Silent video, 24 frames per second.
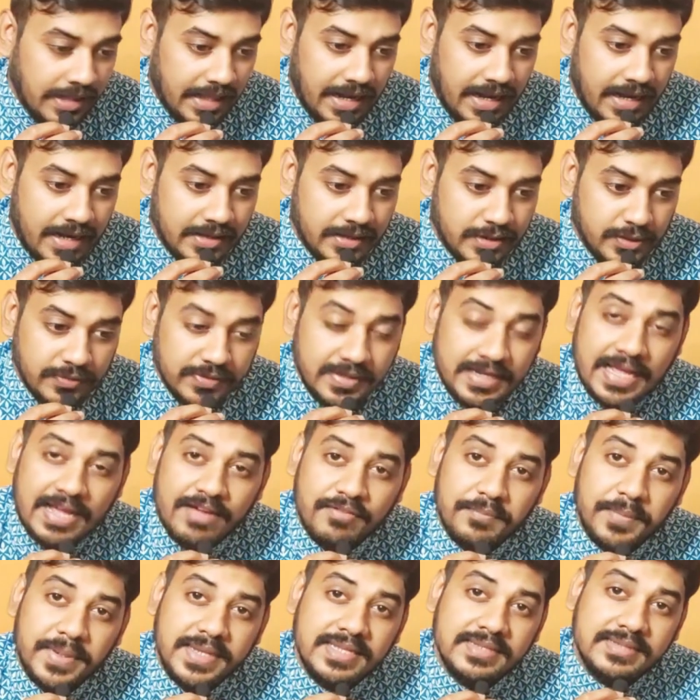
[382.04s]
and you will
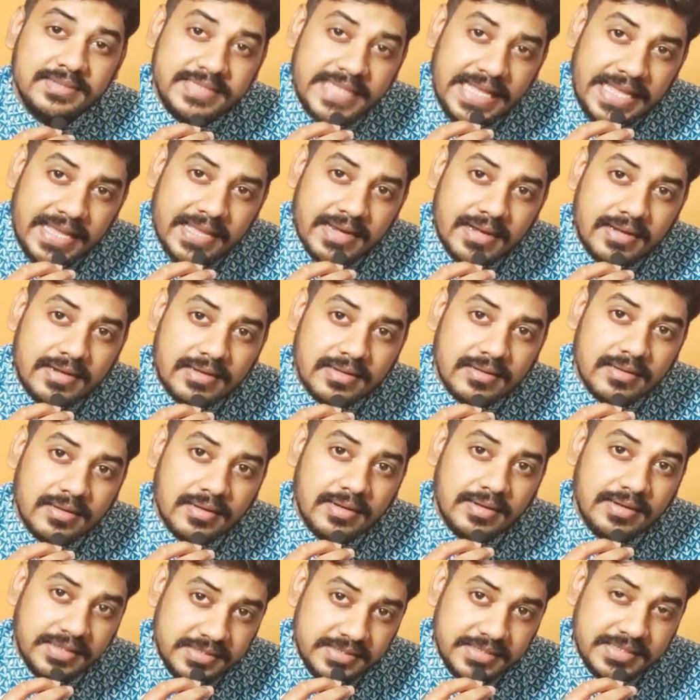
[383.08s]
have many secret
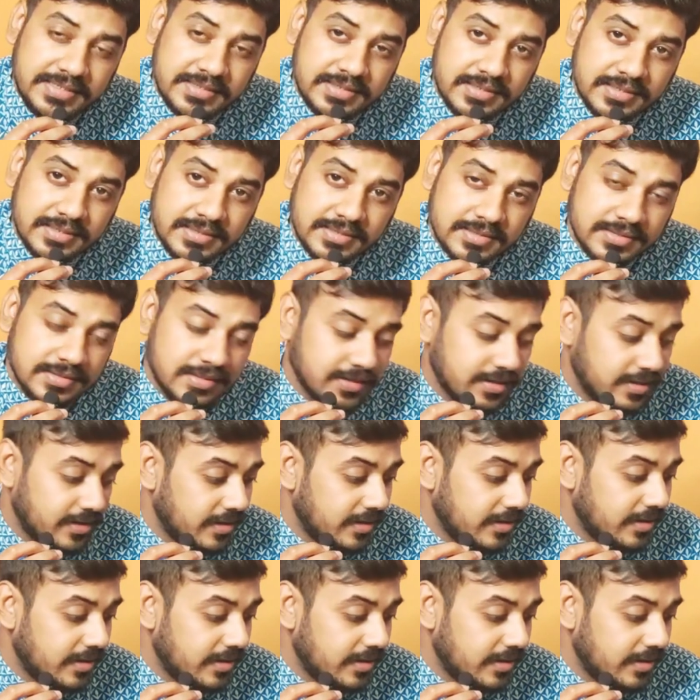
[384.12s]
diseases,